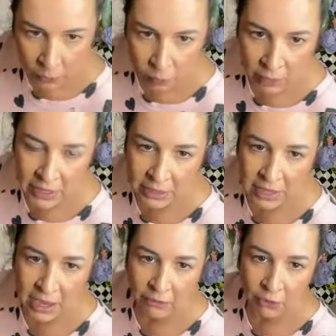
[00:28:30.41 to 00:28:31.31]
wreath
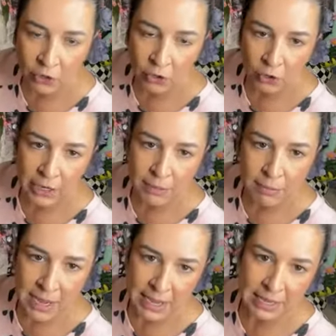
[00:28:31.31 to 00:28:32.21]
evergreen
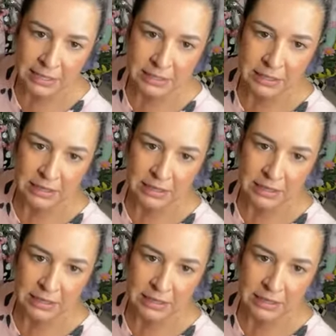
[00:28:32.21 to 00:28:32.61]
base,